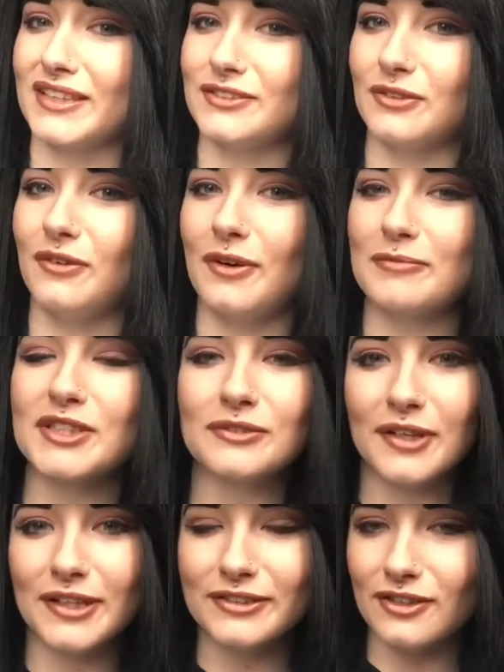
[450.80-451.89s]
So I'm just
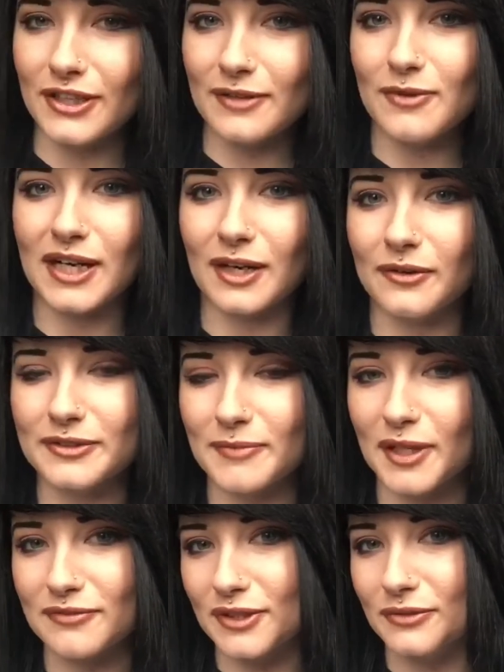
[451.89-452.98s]
going to try and whack out as
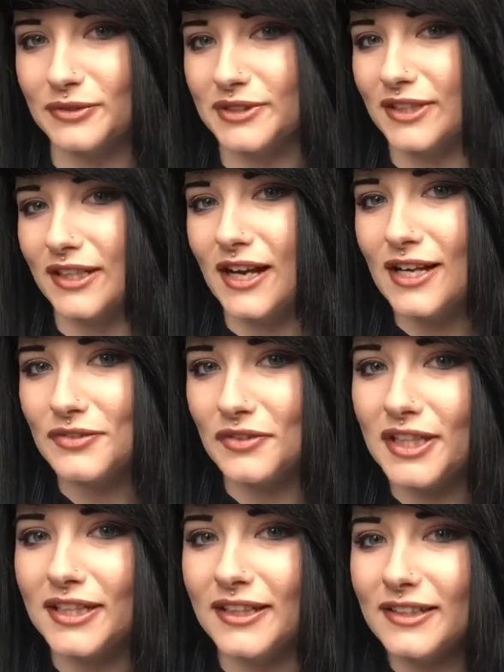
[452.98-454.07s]
many videos as I can
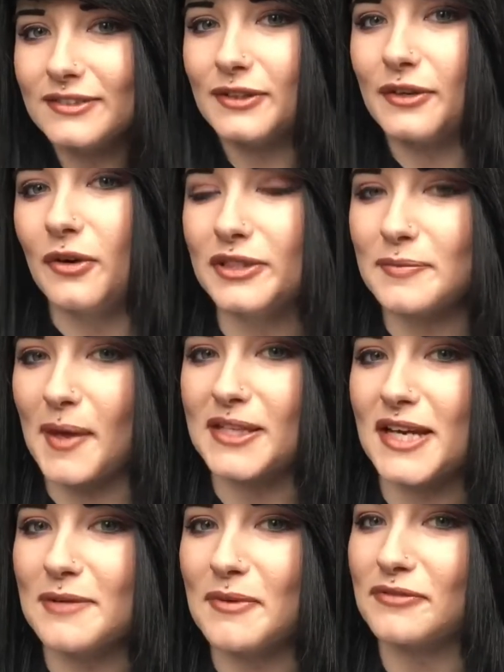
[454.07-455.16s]
really in all the spare
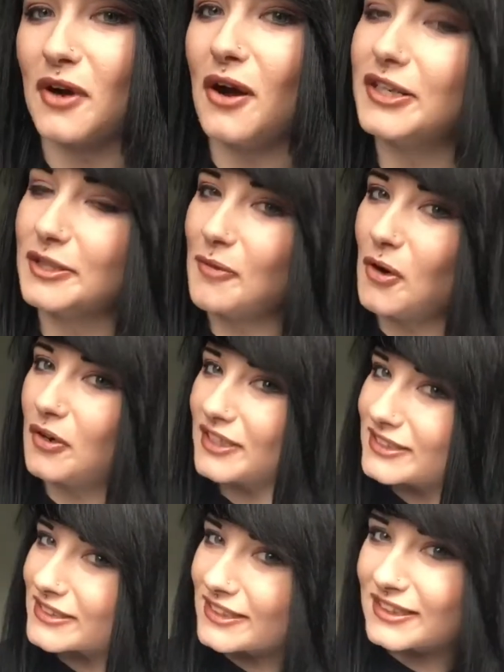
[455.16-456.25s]
time I've got in the
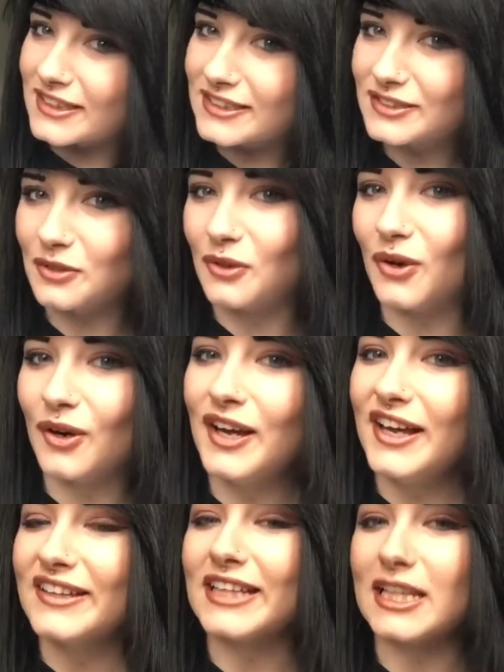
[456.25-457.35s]
mornings and things. So
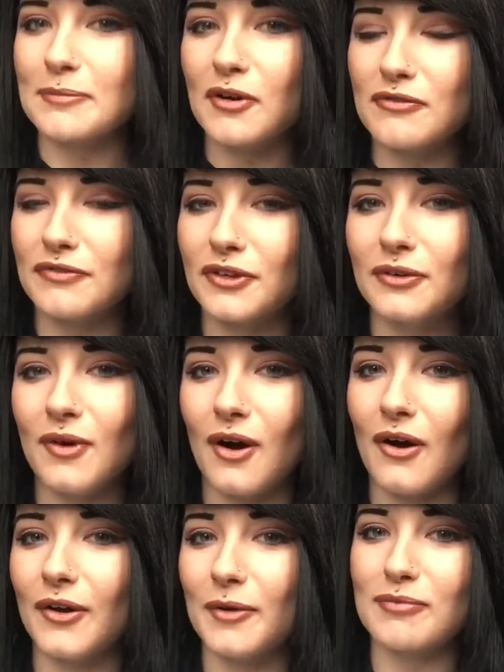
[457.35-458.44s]
that's my review
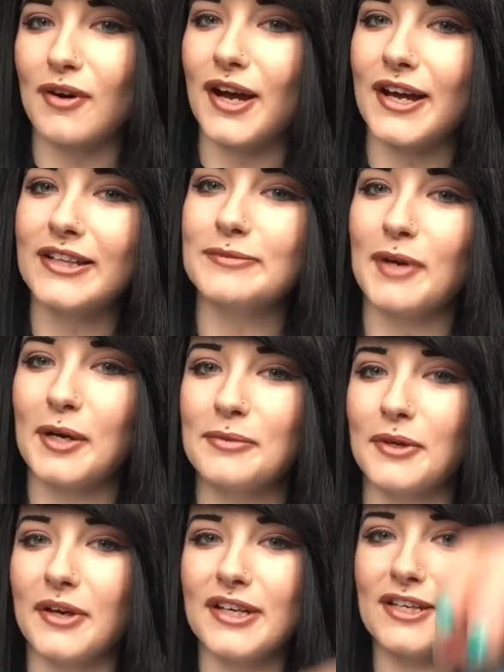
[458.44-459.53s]
on Pride by
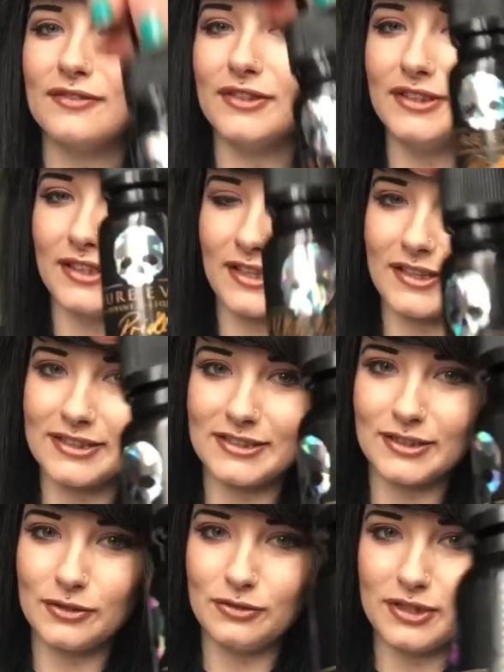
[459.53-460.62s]
Pure Evil. There is
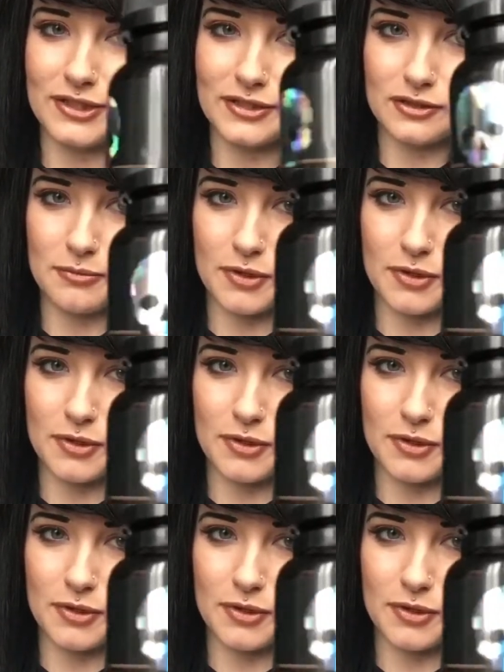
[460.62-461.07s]
the cute little